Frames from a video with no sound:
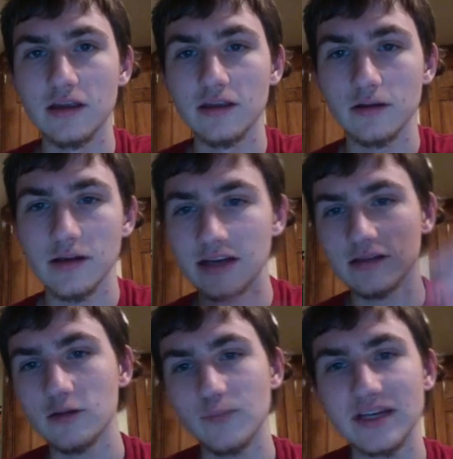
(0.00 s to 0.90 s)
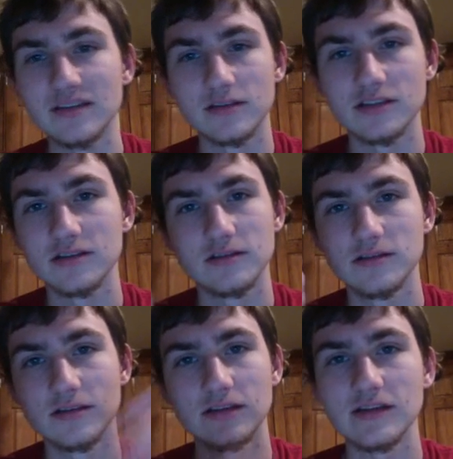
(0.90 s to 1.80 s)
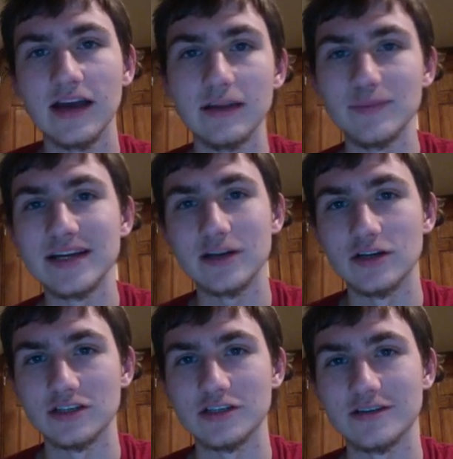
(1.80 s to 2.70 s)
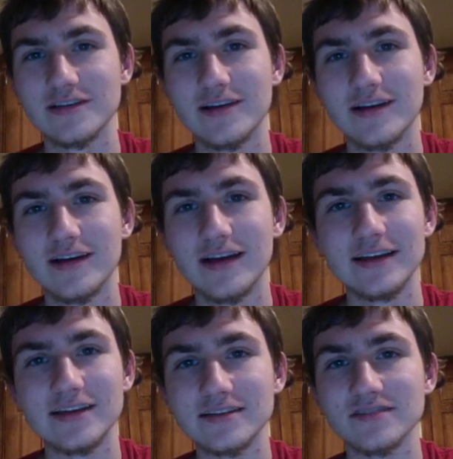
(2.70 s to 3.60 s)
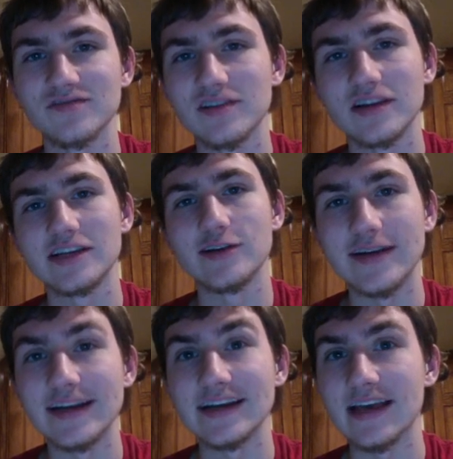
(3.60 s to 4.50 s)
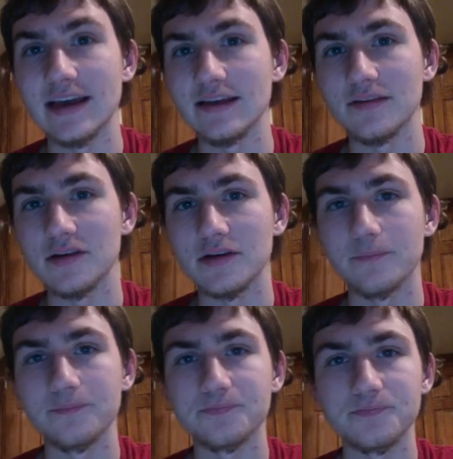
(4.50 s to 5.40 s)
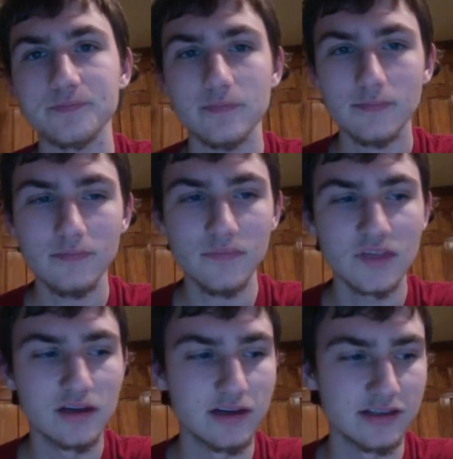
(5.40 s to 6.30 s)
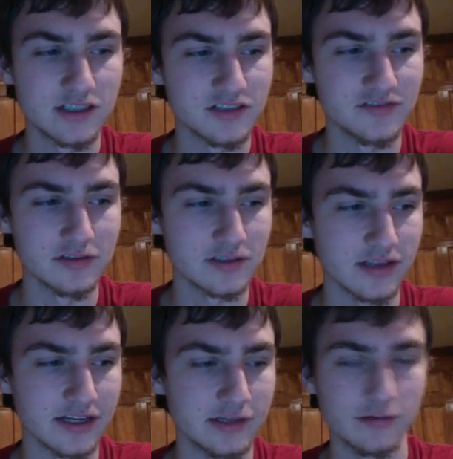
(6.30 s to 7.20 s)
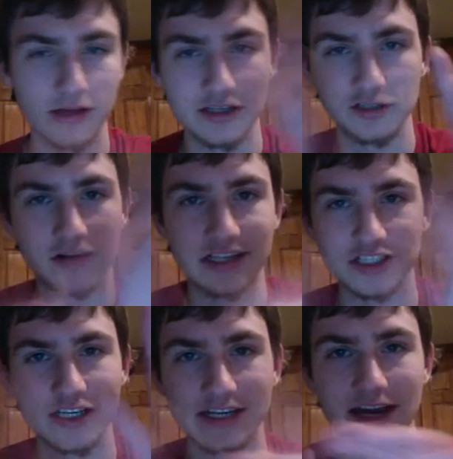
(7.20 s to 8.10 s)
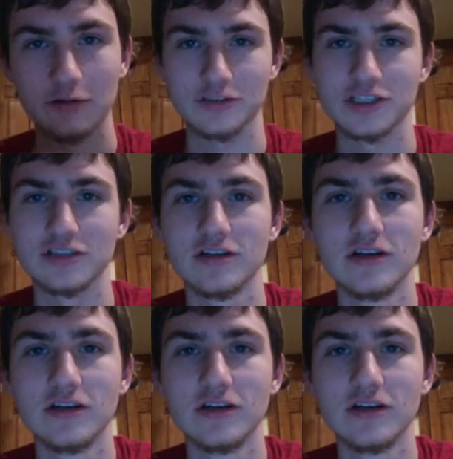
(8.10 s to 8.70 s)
They're like little pins. You got a pin cushion. It doesn't feel like you're hitting anything. It just feels like you're like scratching at a couch.